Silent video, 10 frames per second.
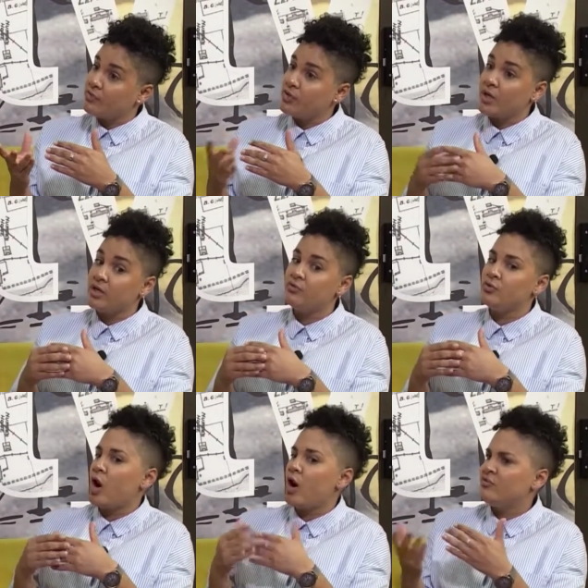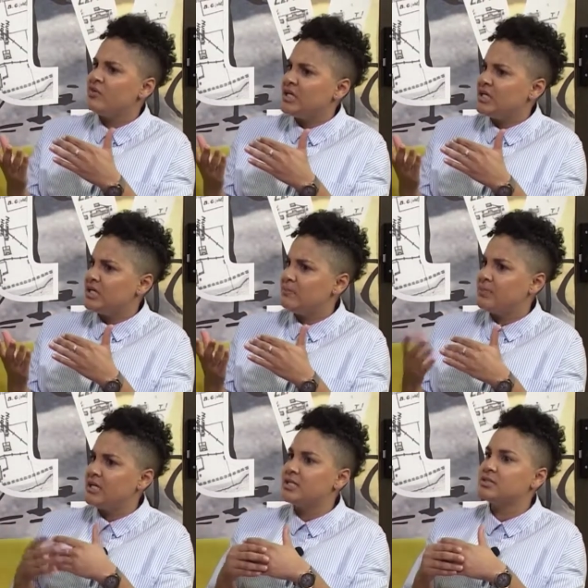You know, if you are feeling
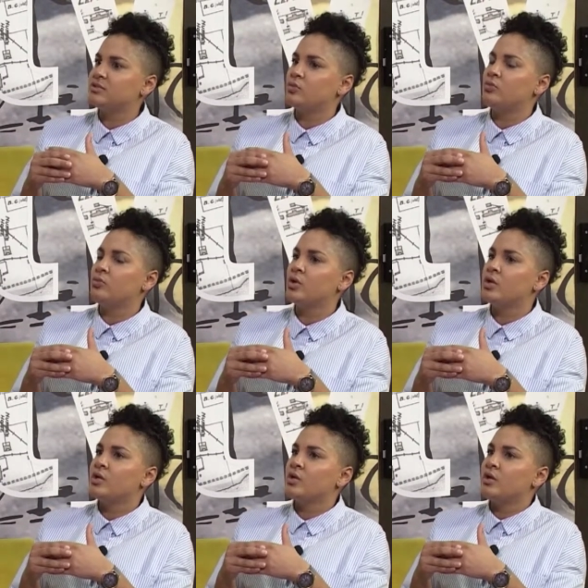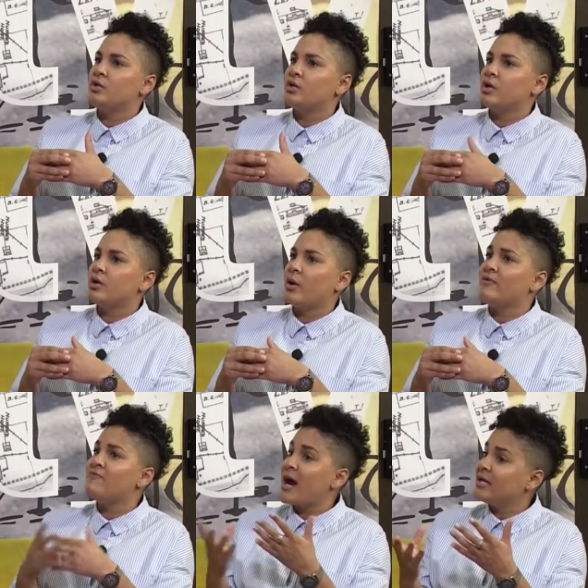depressed, or, you know, go
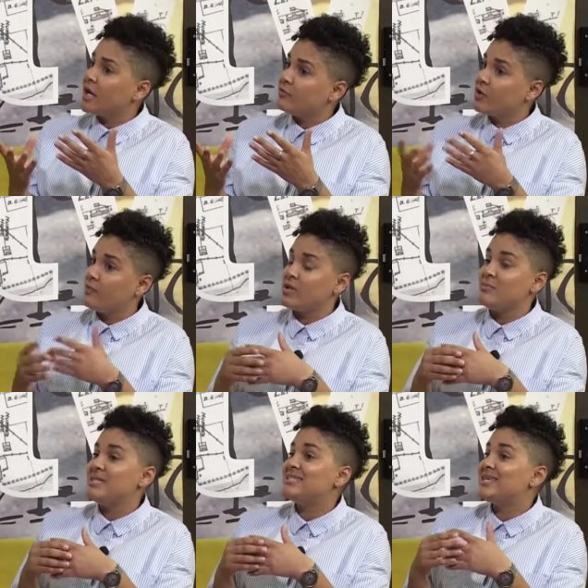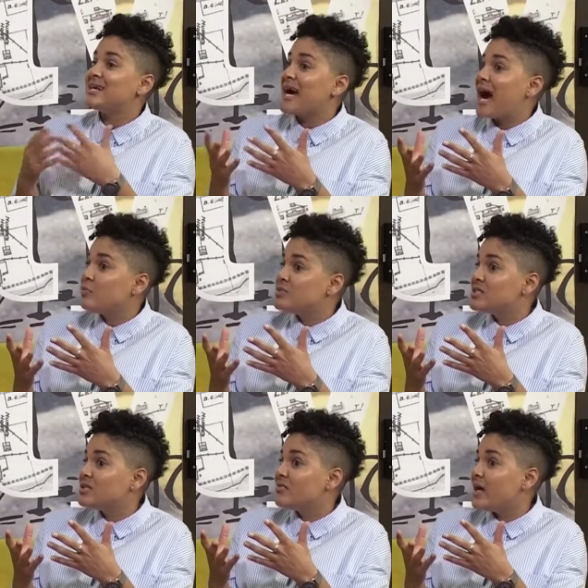and find out from them, is there a
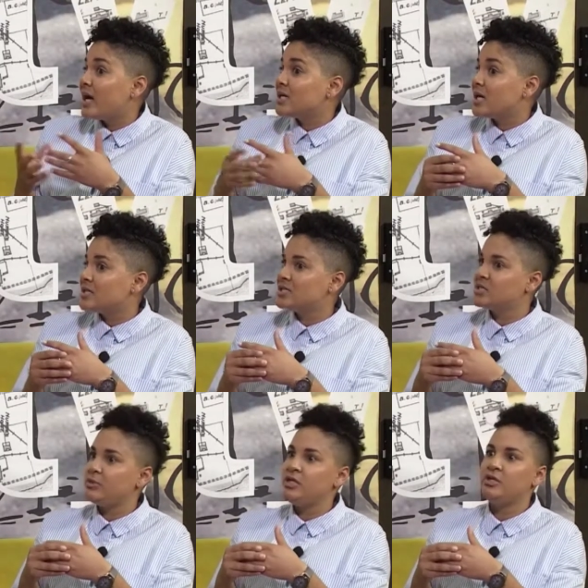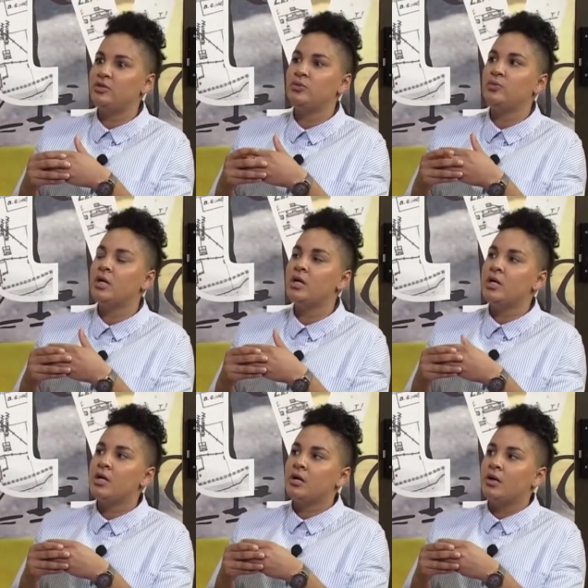counsellor that I can speak to,
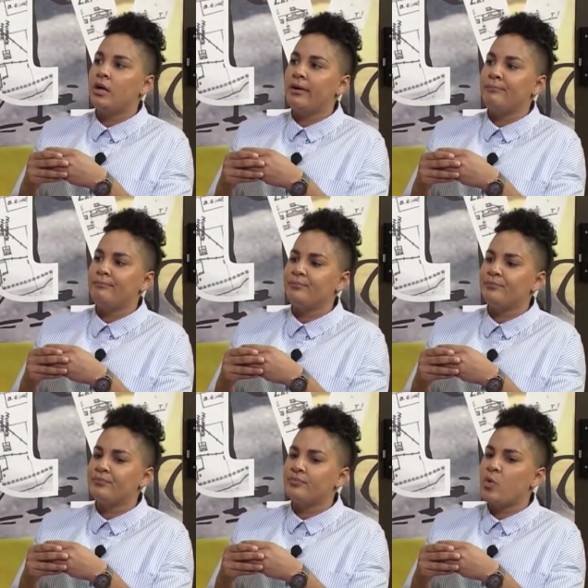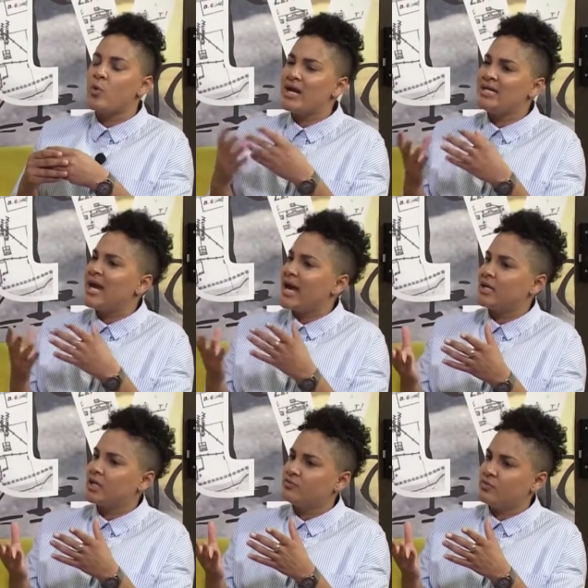um, or any
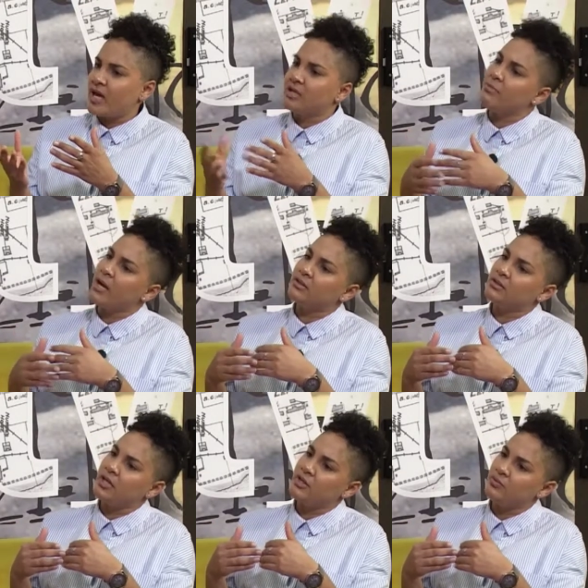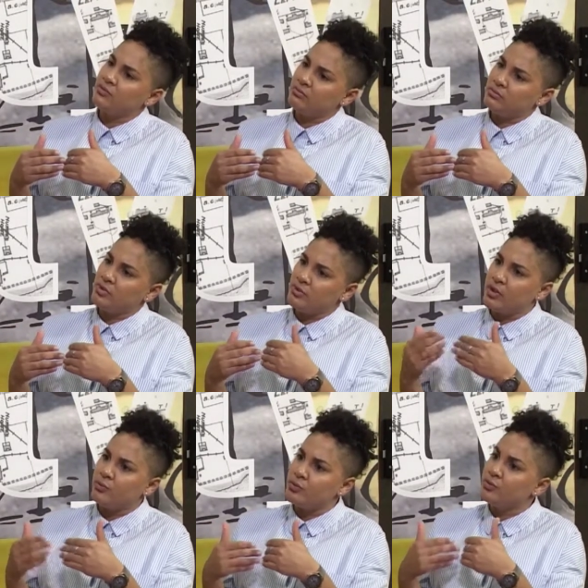adult for that matter that you, you
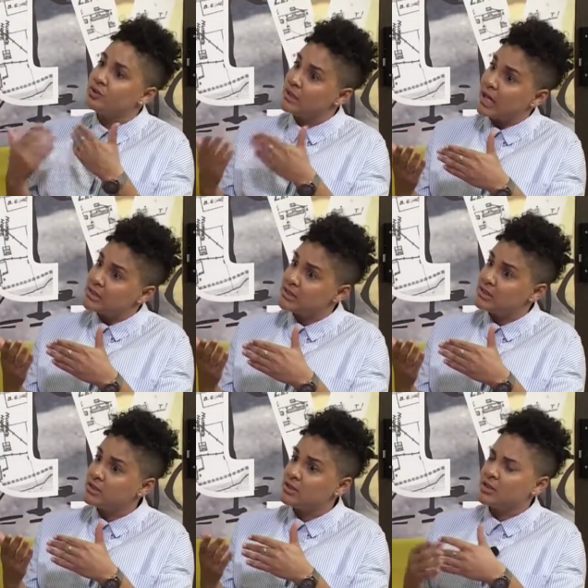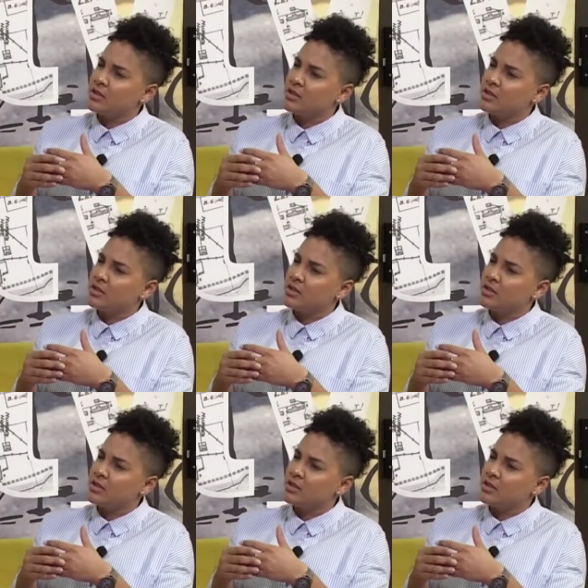know, you trust.